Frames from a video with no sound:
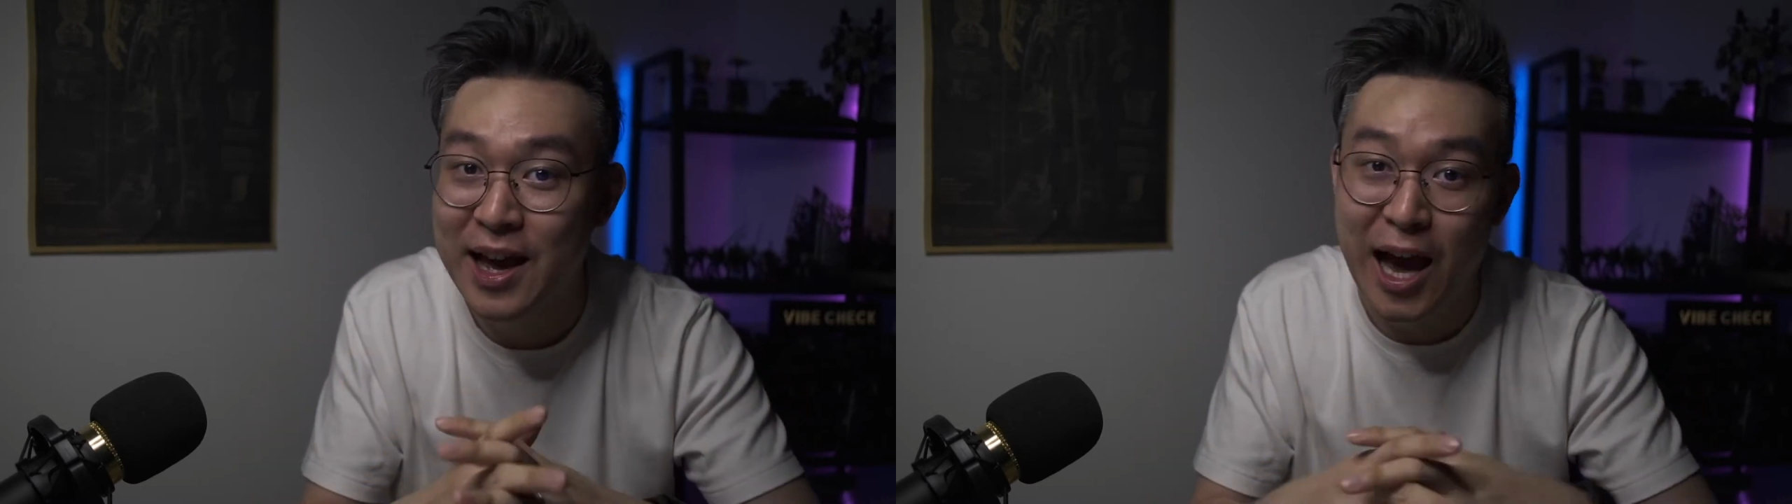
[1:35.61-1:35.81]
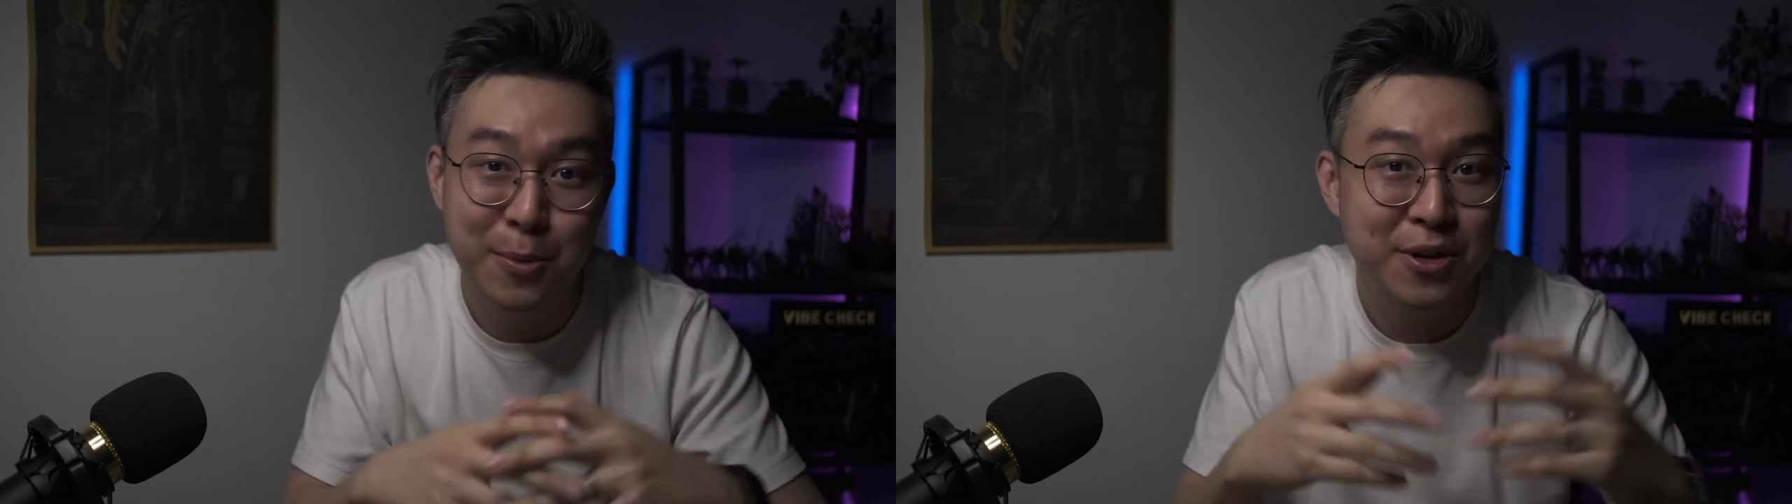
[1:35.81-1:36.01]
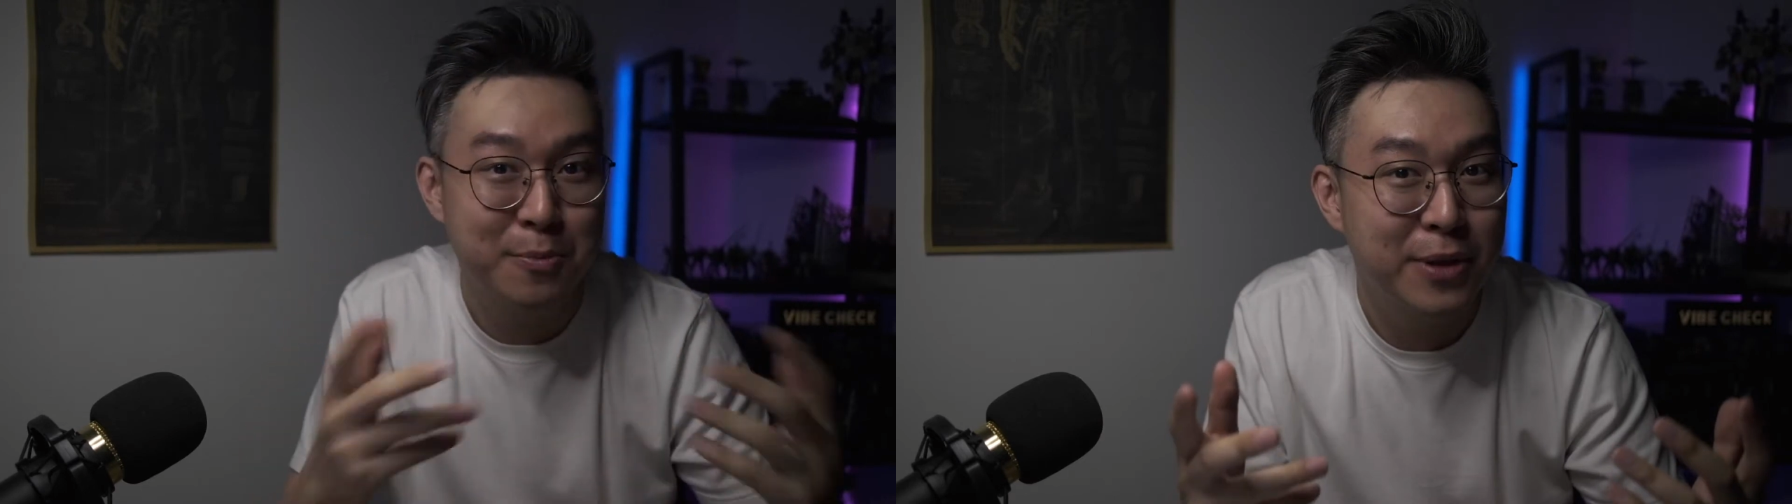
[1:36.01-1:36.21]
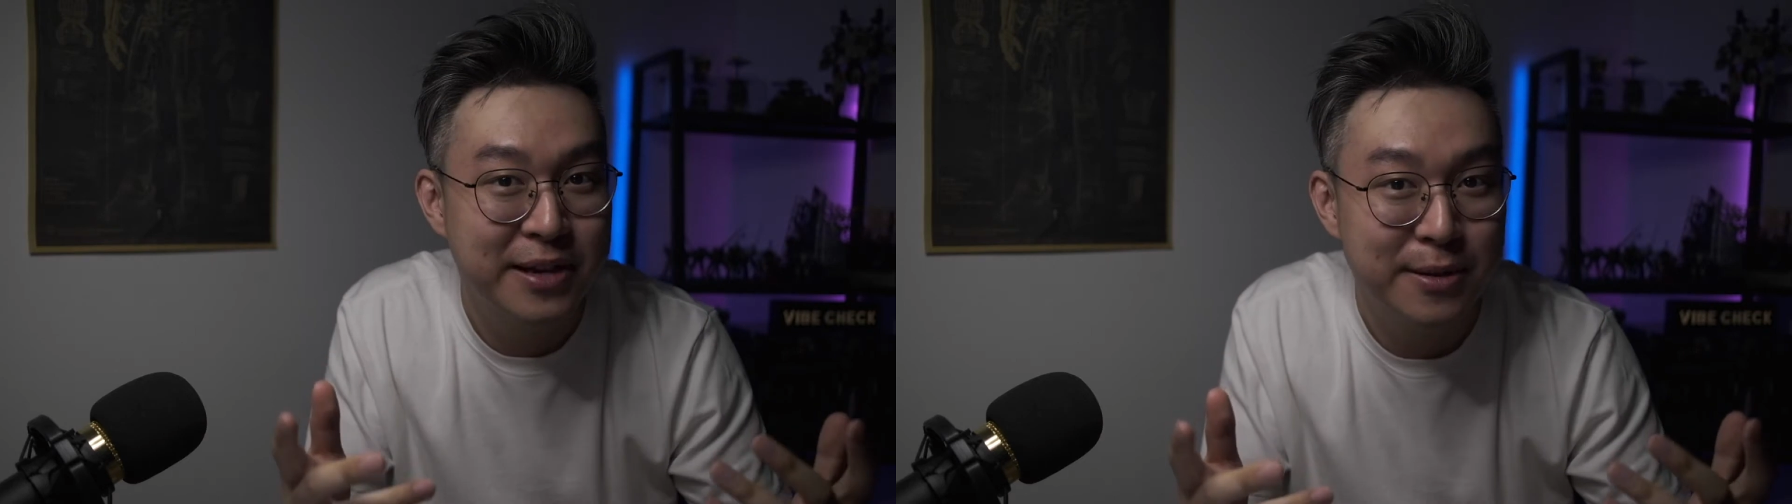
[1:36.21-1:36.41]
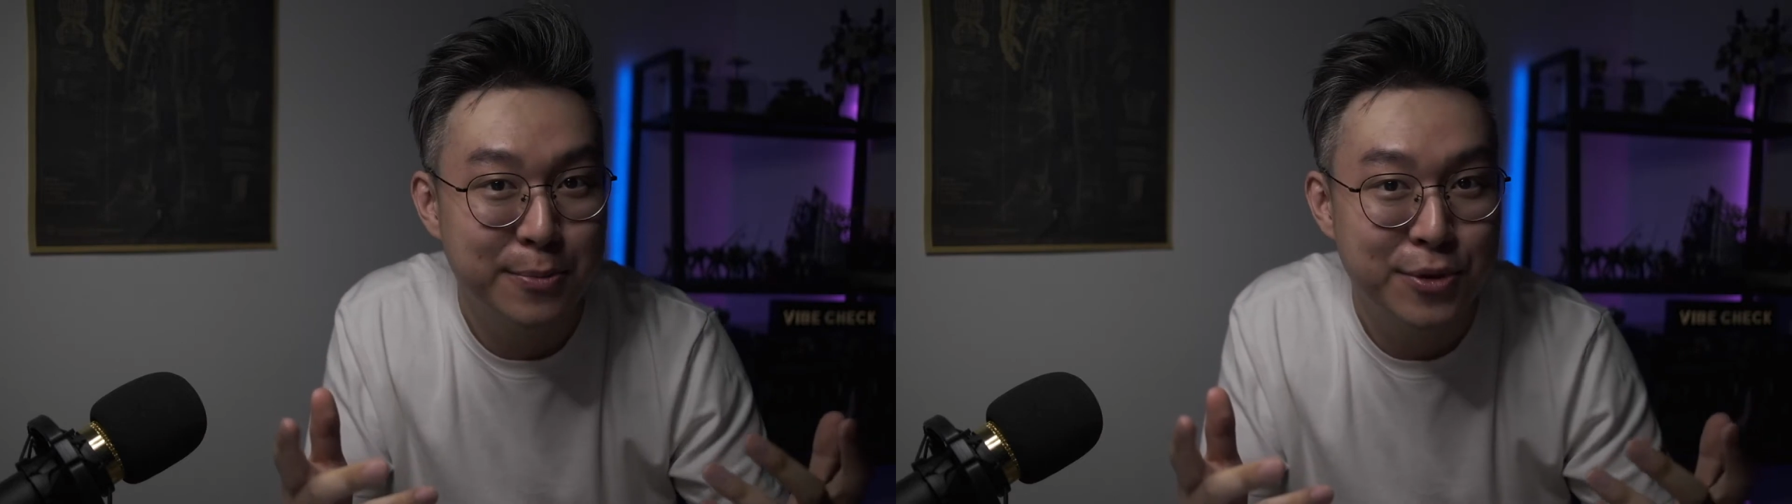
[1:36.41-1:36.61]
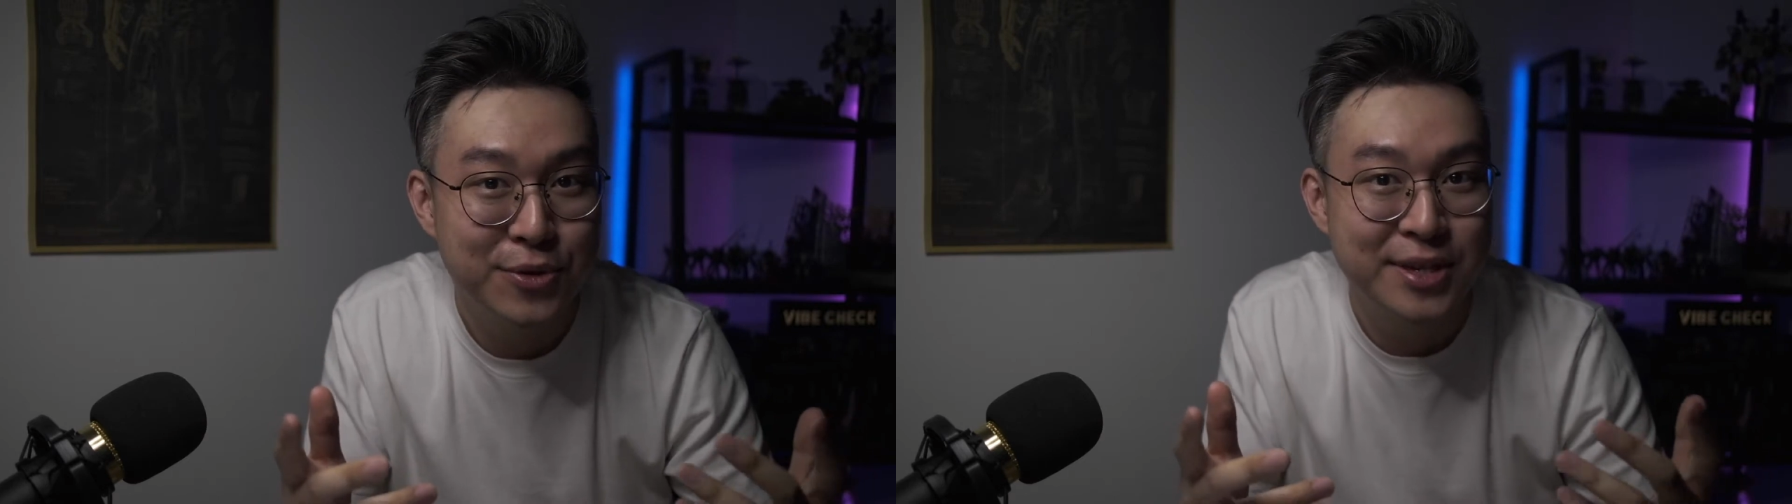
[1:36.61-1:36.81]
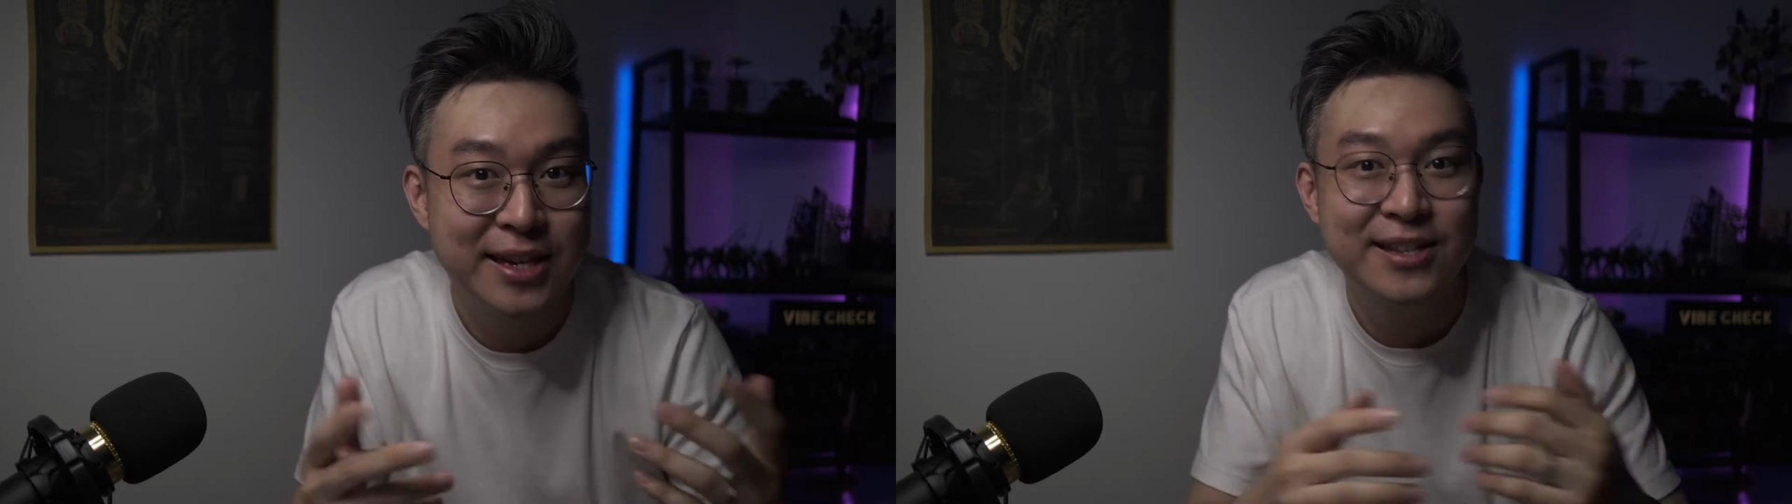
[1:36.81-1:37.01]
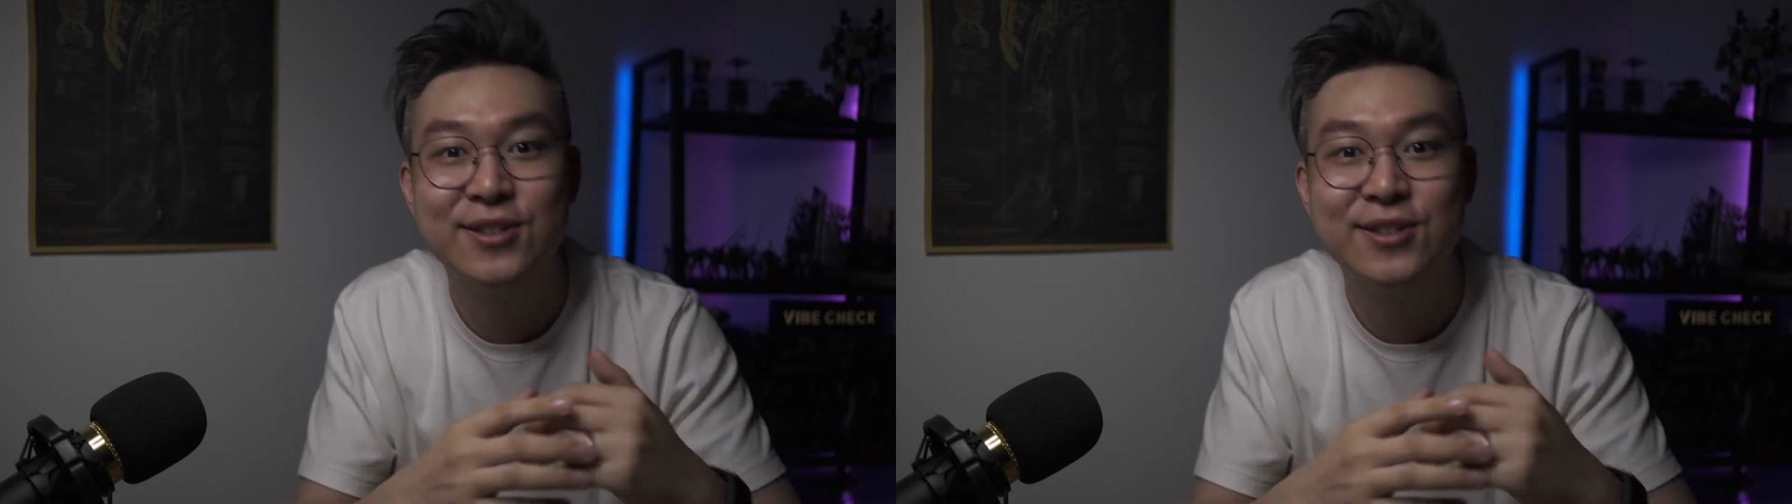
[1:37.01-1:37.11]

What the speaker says: I'm gonna play some music,